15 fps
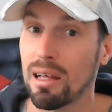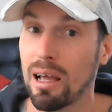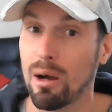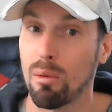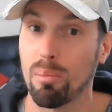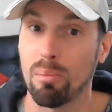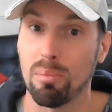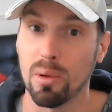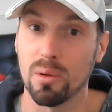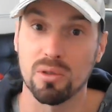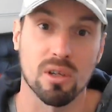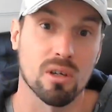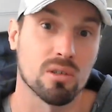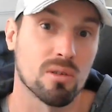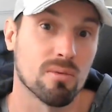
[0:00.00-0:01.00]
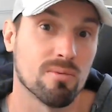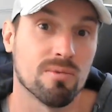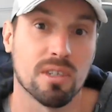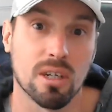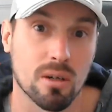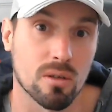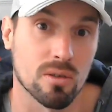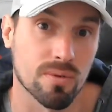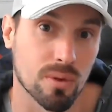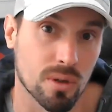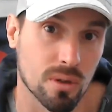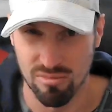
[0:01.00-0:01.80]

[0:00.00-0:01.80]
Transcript: help boost those videos for you.